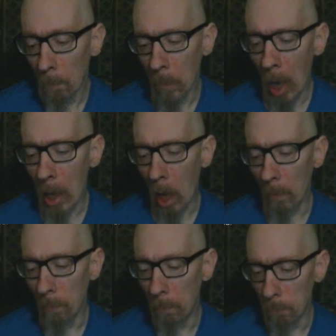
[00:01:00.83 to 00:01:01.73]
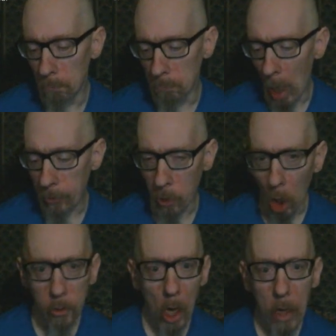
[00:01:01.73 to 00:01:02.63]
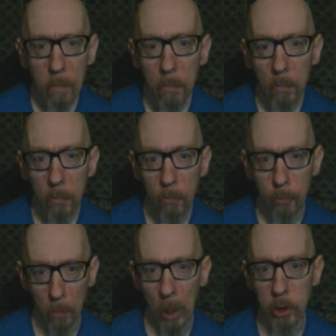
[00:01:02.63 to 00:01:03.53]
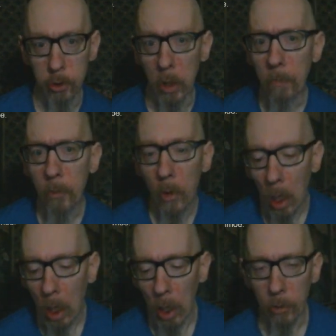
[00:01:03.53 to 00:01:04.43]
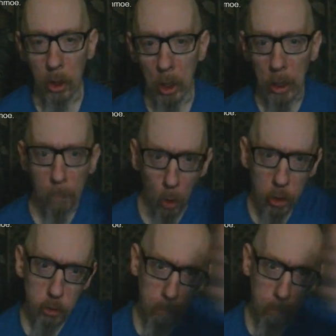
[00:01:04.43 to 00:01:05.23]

um my start time for my streams is going to get pushed back